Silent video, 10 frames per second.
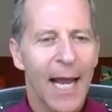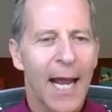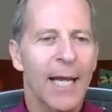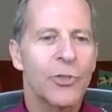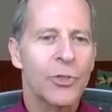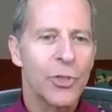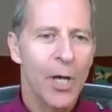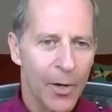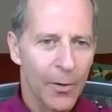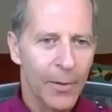and
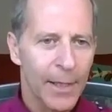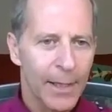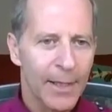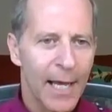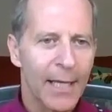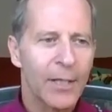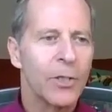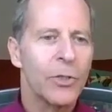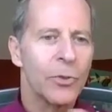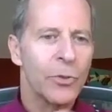show that
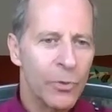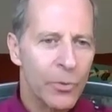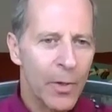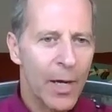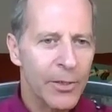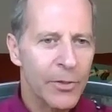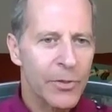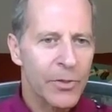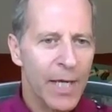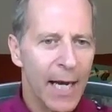you
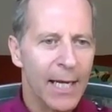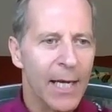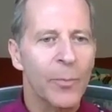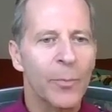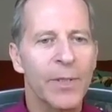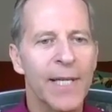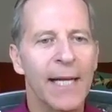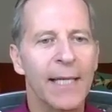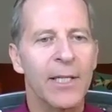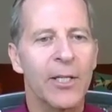understand and you're
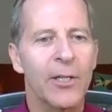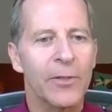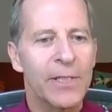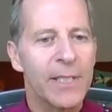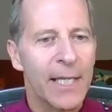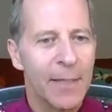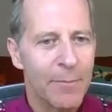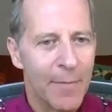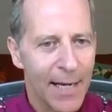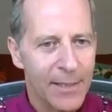protecting your
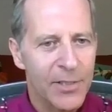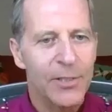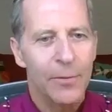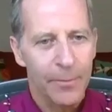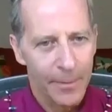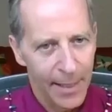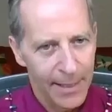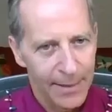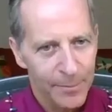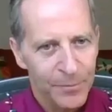teammates,
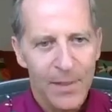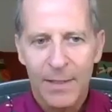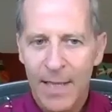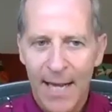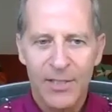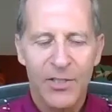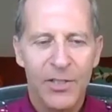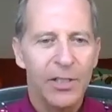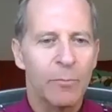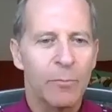right? That's the
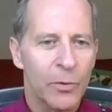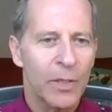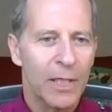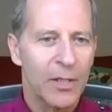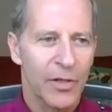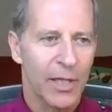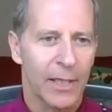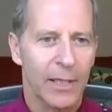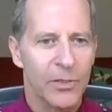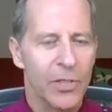community
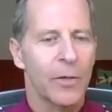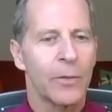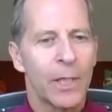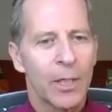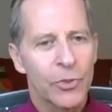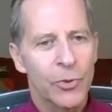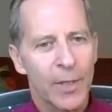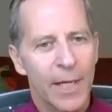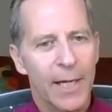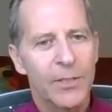thinking. So
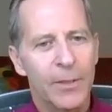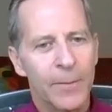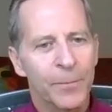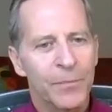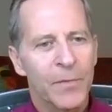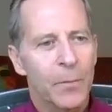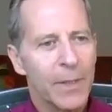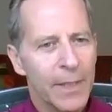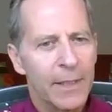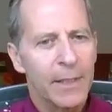short answer,
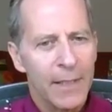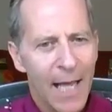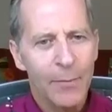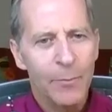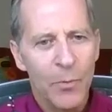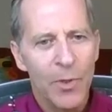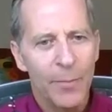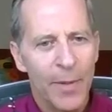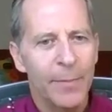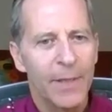we need a lot more
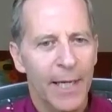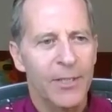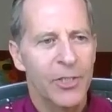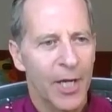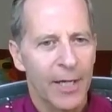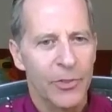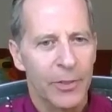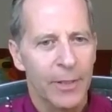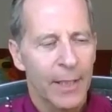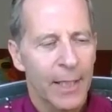public
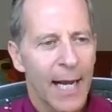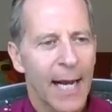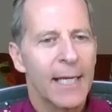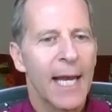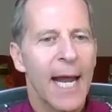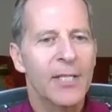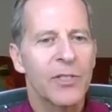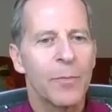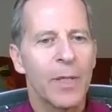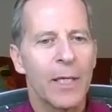education, and it has
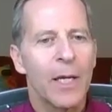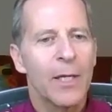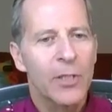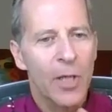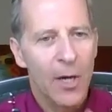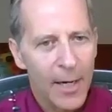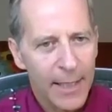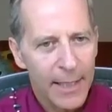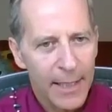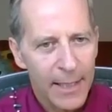to be
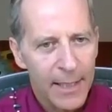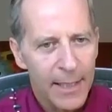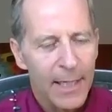targeted